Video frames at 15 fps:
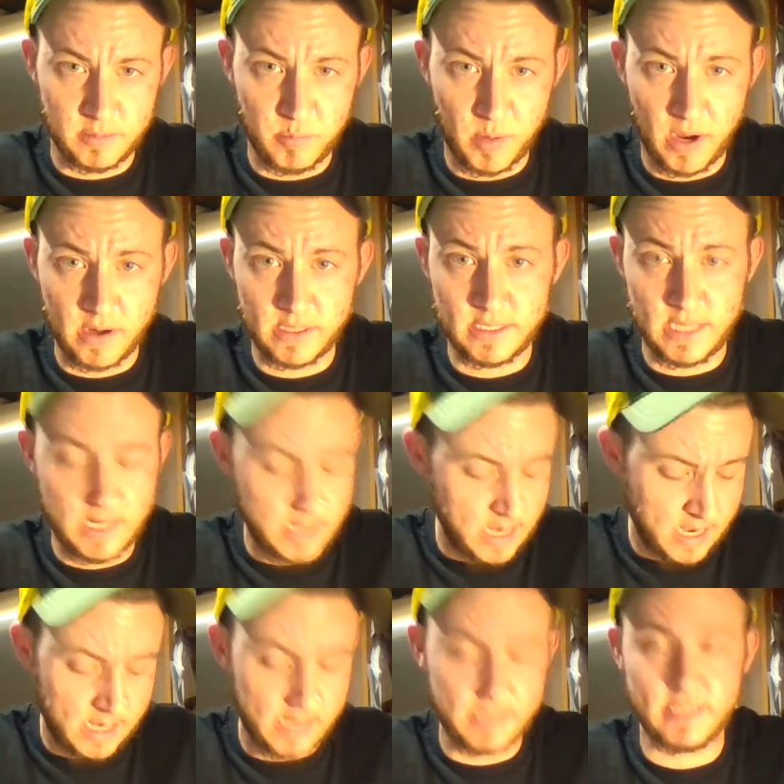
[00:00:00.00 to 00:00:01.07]
comparison,
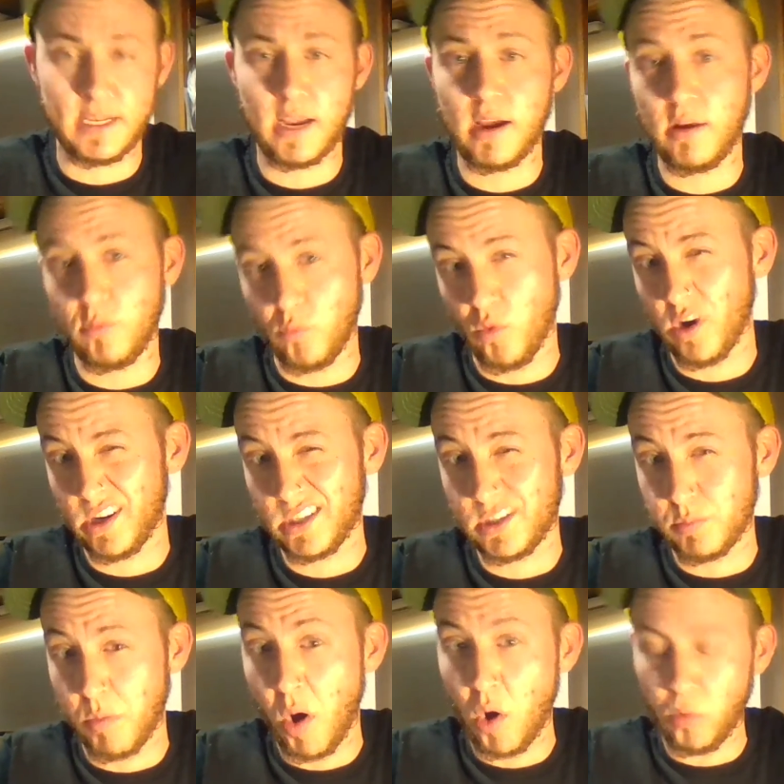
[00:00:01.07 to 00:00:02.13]
it is what a
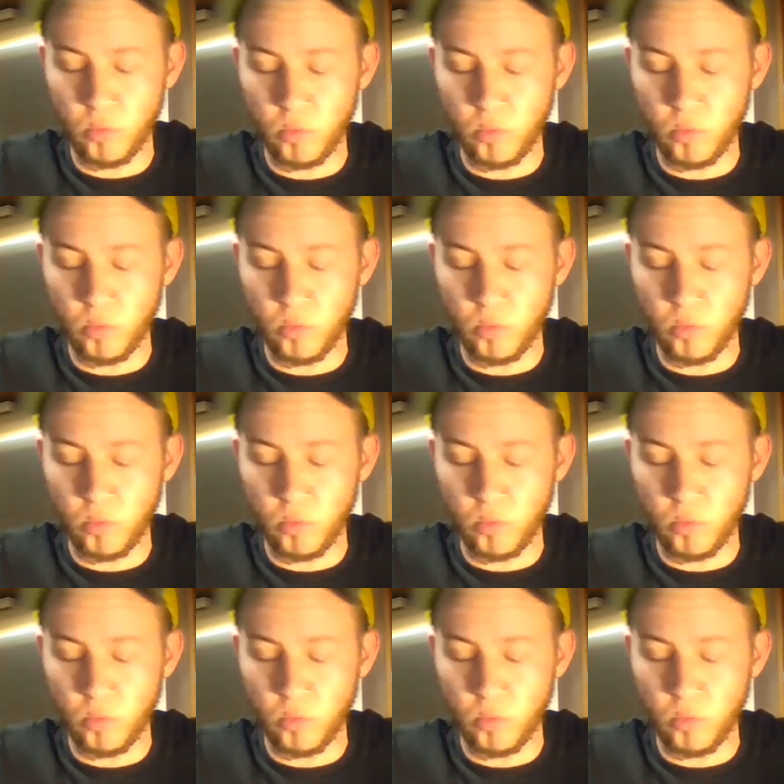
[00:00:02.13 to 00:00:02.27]
small